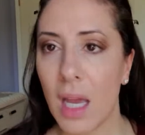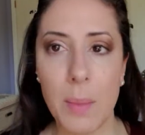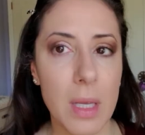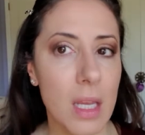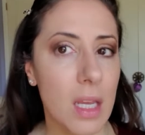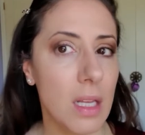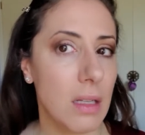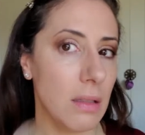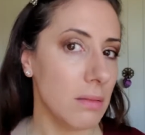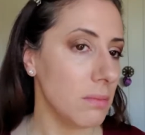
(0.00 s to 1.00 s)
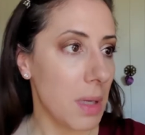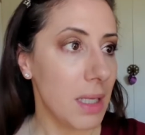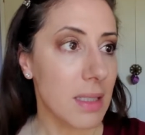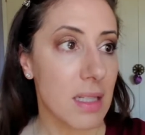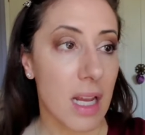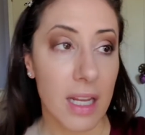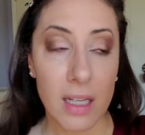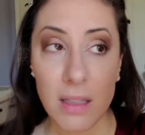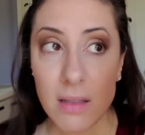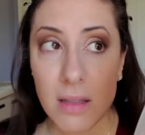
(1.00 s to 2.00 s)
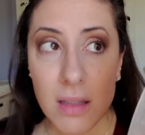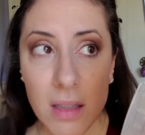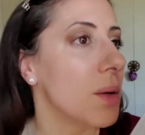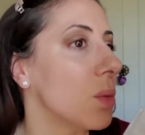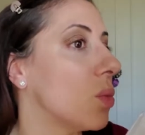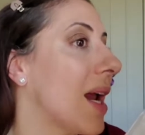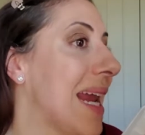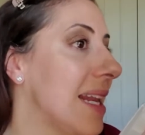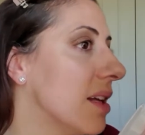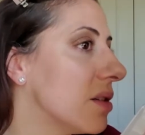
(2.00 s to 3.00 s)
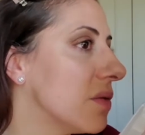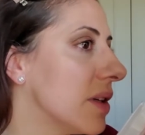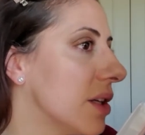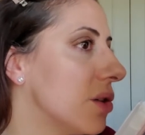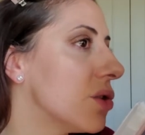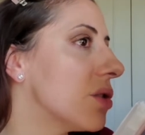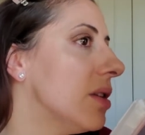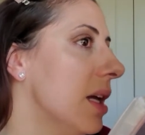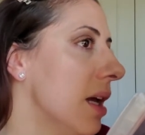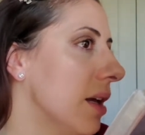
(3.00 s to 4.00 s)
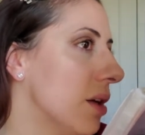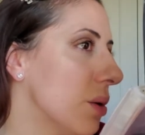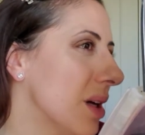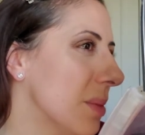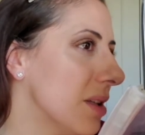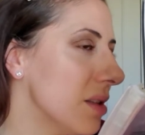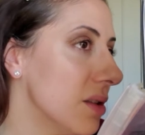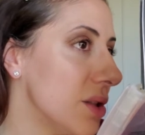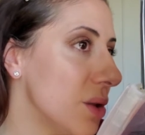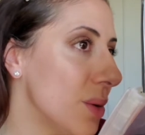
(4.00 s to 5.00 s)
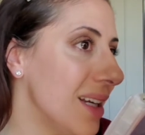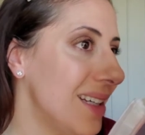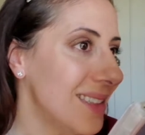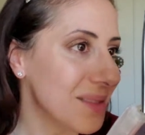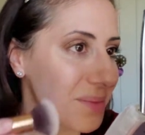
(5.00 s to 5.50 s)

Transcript: I mean, it's nice. Radiant finish. Yeah, you know, I'm a little dewy.